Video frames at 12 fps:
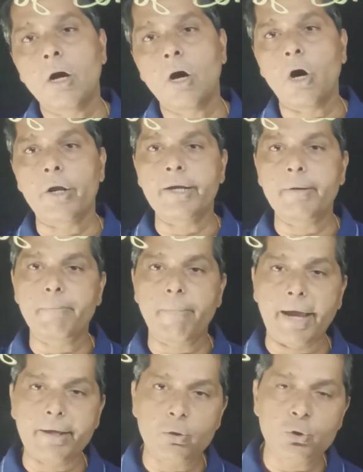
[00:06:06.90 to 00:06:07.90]
or in
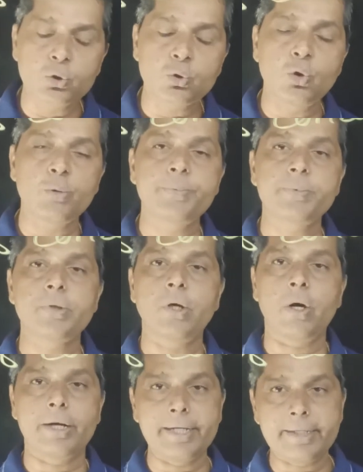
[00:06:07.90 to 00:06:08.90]
microscopes
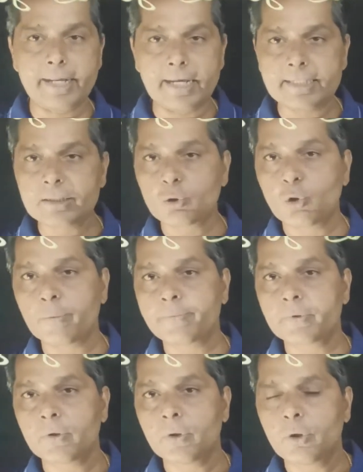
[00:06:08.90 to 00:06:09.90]
or in telescopes,